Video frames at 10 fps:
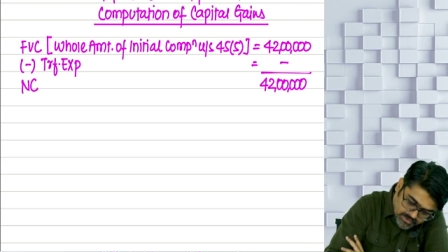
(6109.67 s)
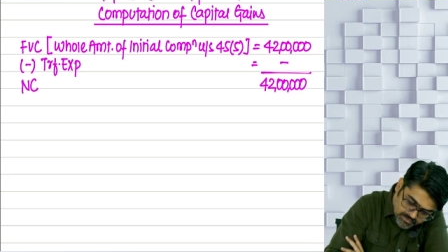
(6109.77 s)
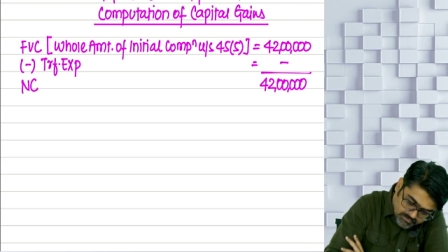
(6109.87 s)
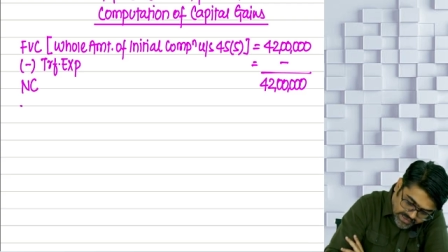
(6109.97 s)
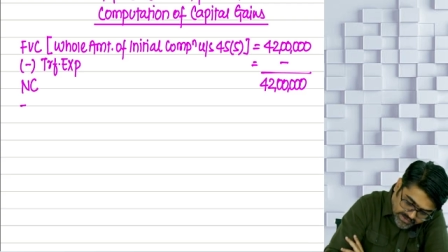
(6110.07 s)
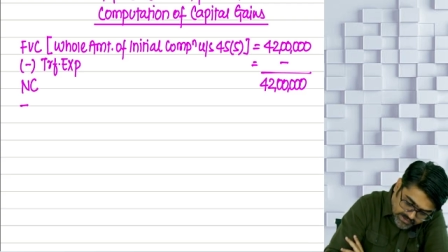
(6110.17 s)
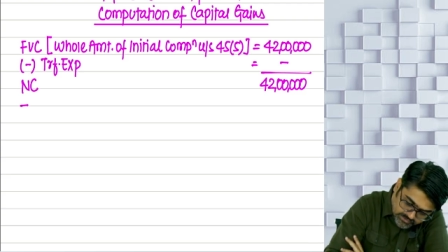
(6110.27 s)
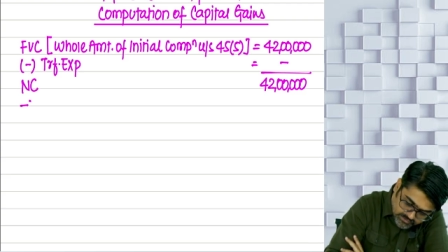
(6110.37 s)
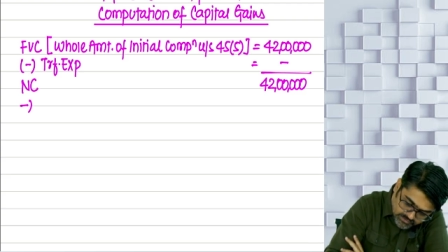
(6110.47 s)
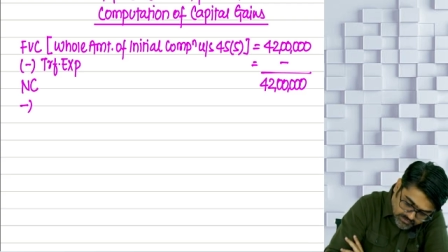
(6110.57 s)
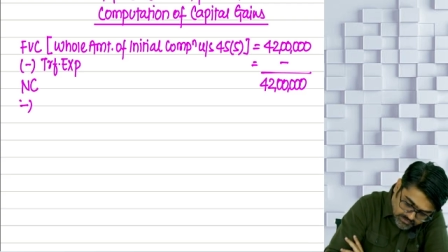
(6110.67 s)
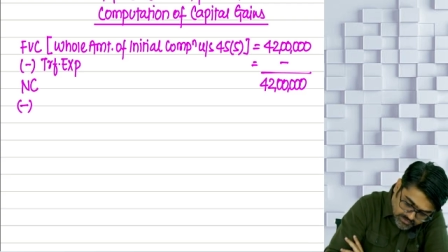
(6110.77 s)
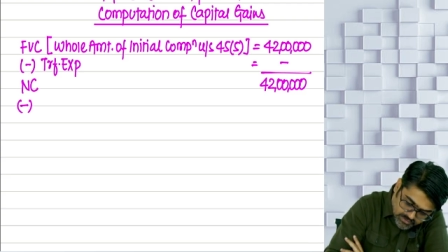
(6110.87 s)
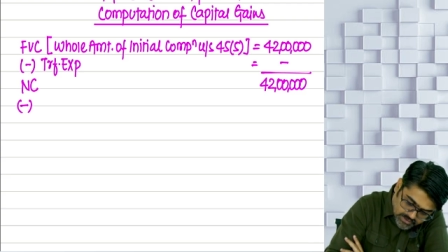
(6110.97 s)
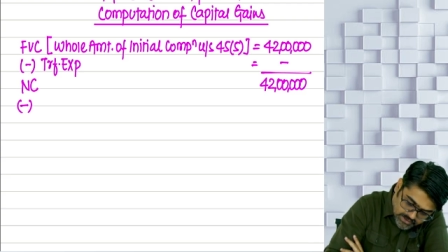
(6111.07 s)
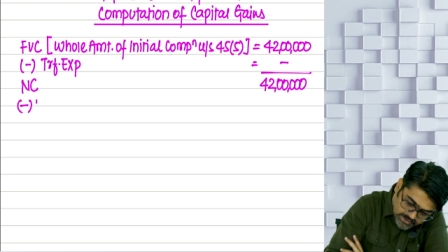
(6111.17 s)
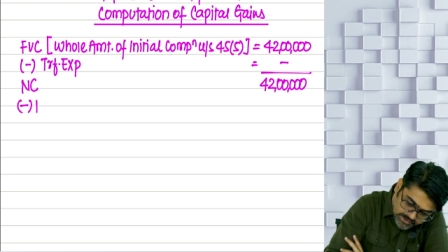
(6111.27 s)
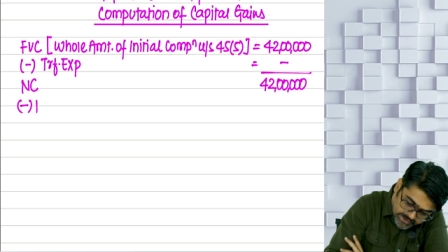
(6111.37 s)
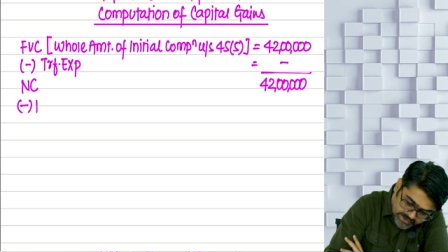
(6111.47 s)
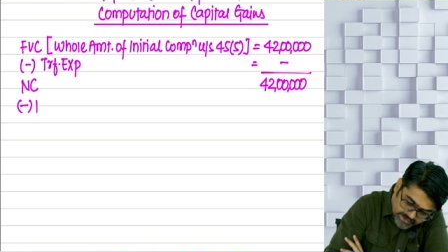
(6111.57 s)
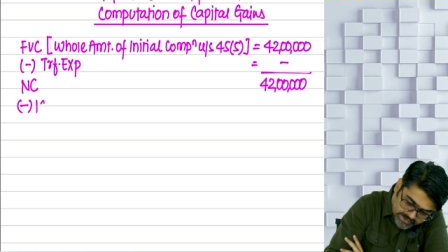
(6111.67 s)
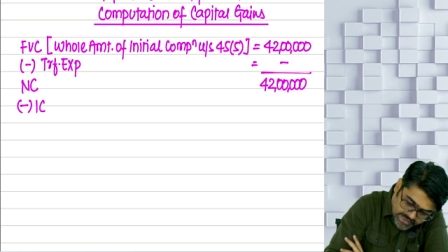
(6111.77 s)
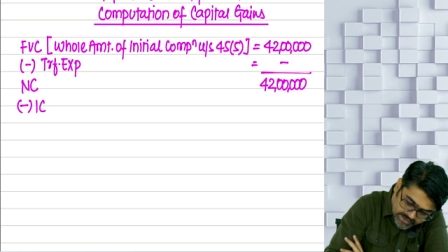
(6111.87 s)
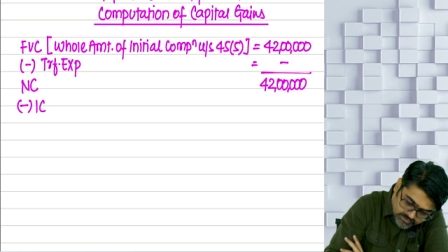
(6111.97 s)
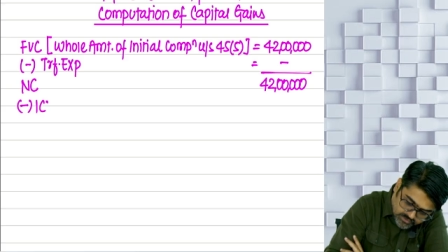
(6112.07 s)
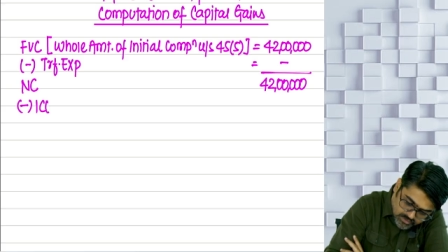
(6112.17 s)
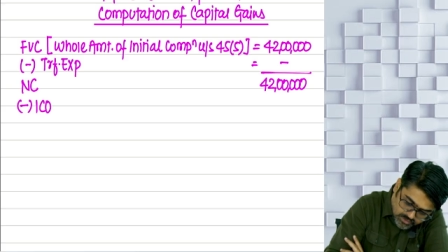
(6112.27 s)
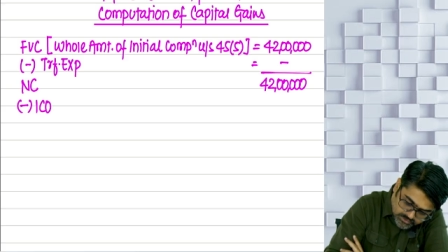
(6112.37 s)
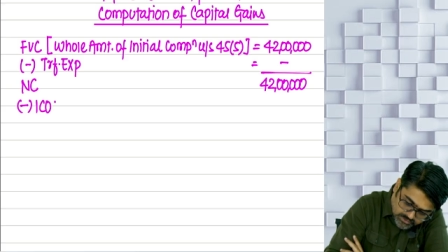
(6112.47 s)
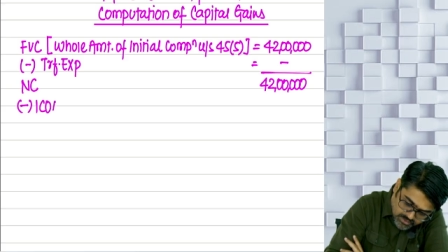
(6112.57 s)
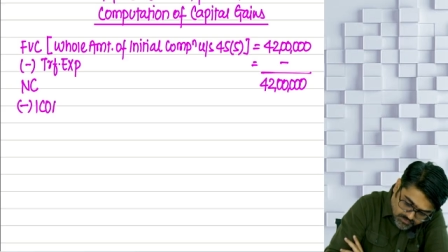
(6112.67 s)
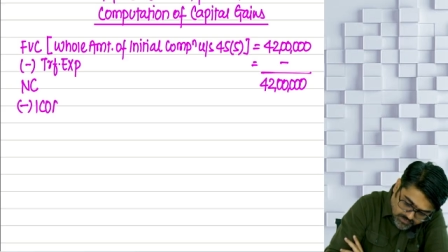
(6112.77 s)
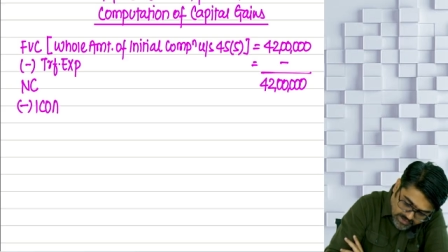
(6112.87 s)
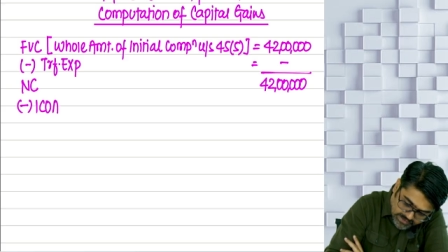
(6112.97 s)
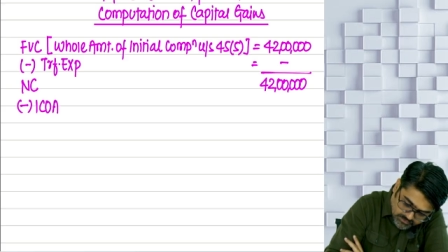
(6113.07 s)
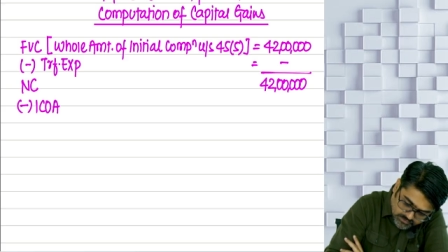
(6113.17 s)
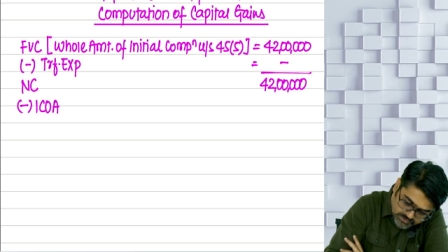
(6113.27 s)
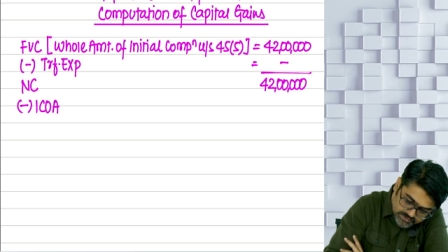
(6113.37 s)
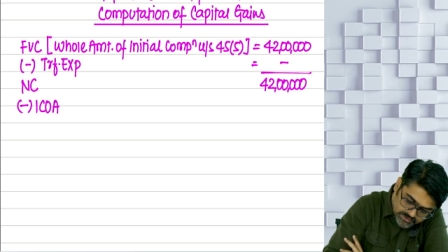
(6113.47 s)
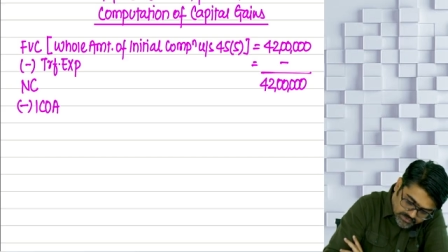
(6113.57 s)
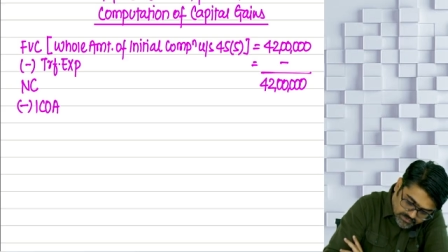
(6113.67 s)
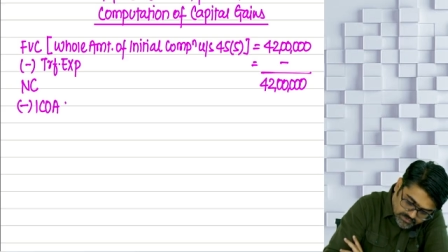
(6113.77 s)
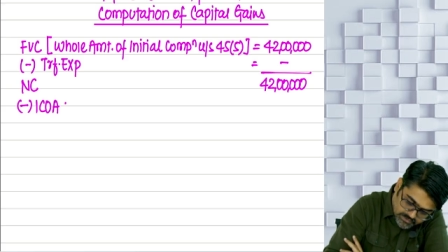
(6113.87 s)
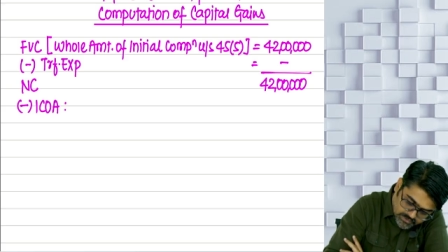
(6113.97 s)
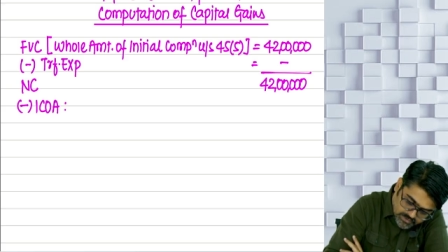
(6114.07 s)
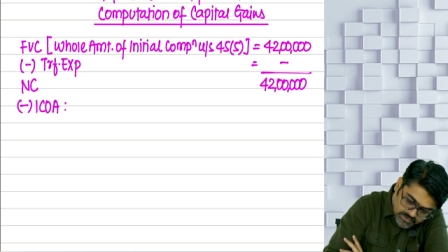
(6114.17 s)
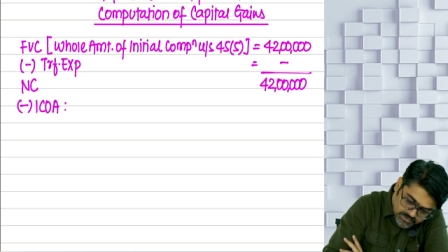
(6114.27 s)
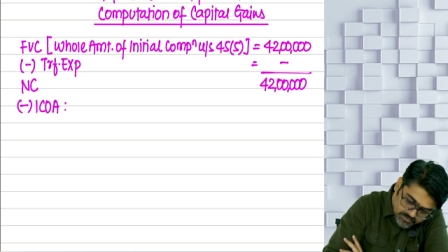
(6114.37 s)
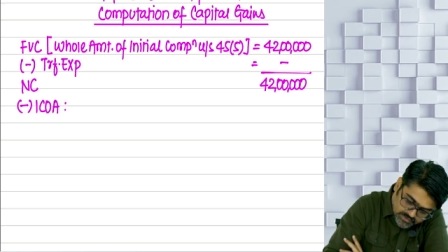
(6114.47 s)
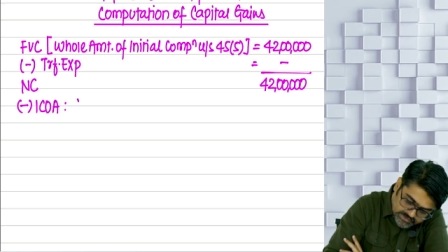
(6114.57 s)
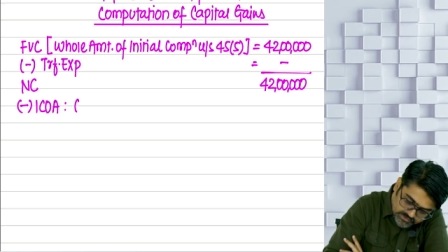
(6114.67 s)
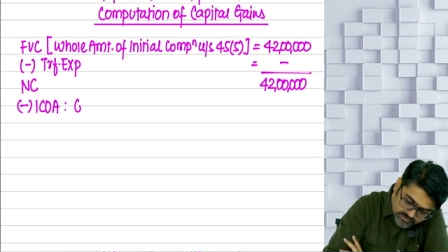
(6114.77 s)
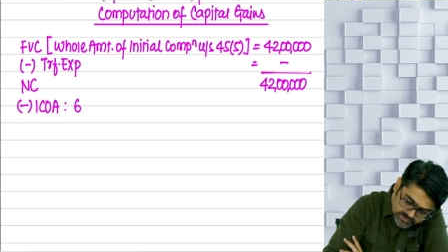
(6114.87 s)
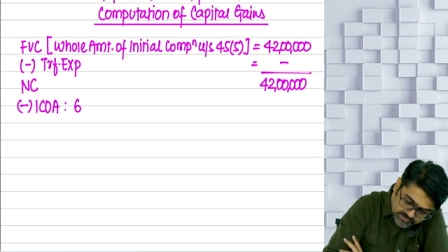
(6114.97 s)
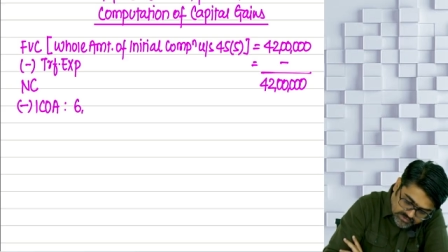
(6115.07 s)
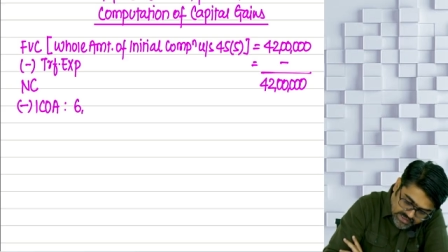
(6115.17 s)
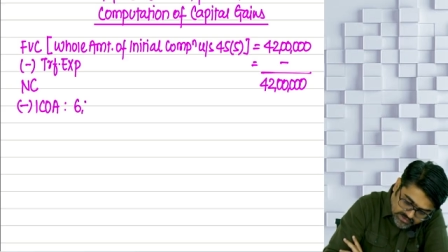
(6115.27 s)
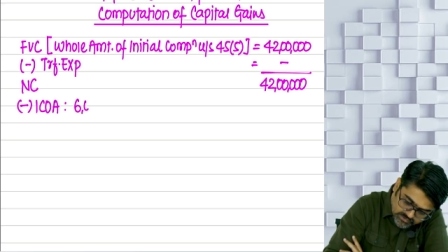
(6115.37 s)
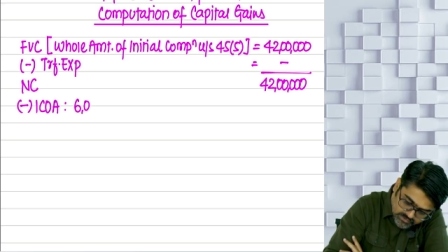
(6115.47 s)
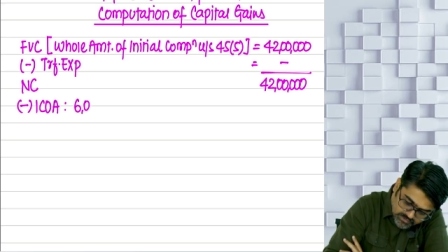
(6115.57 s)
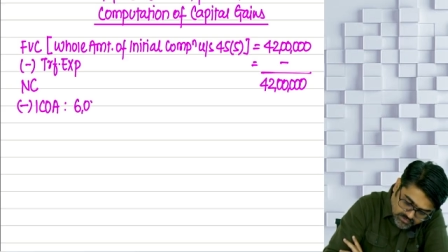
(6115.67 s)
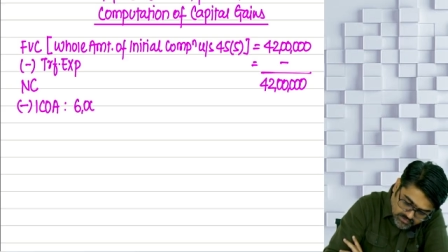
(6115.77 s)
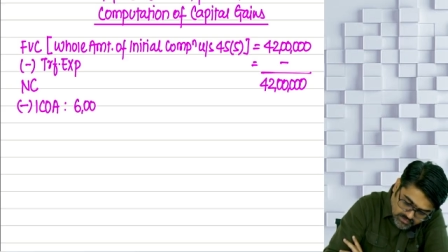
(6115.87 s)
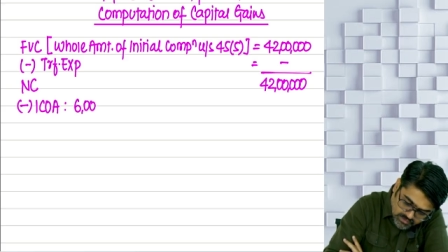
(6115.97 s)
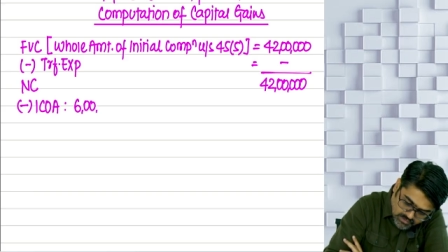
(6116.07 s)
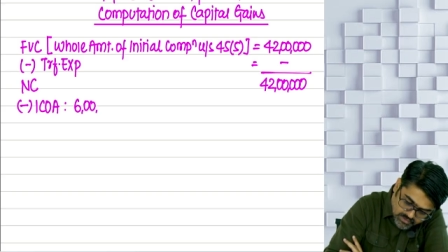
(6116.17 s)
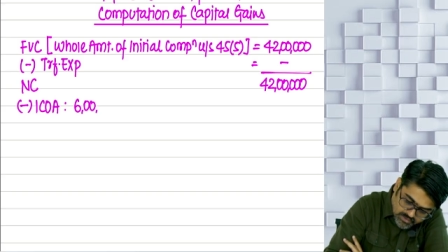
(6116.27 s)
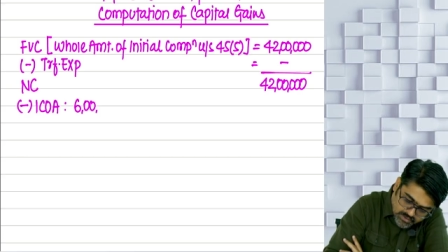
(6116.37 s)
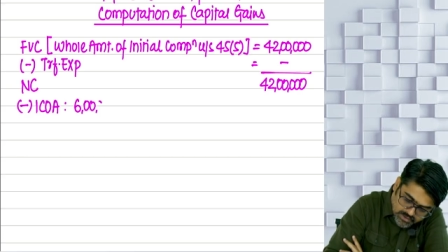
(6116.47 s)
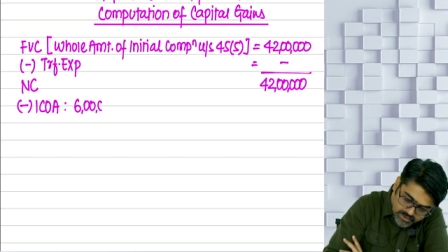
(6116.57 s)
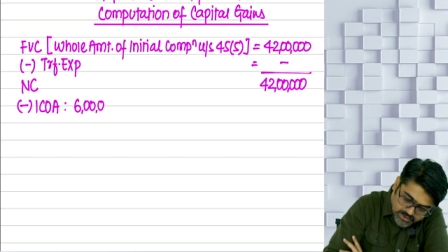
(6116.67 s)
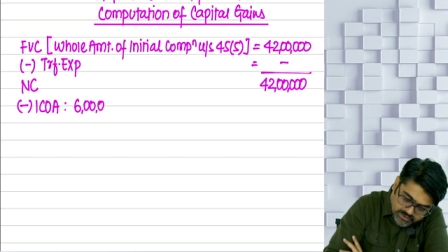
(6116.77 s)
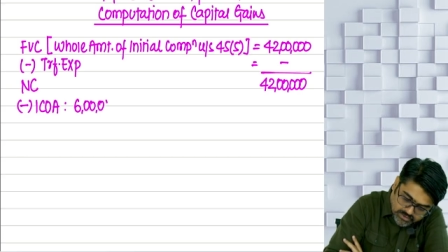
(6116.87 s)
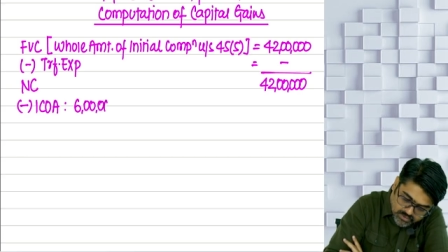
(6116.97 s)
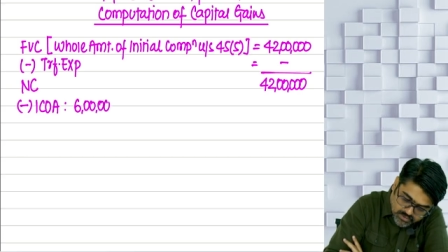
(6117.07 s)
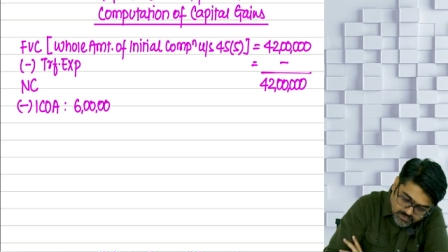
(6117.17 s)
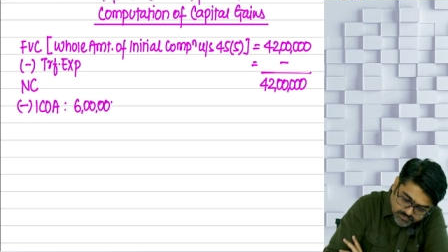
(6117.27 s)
minus index cost of acquisition, which is 6 lakhs into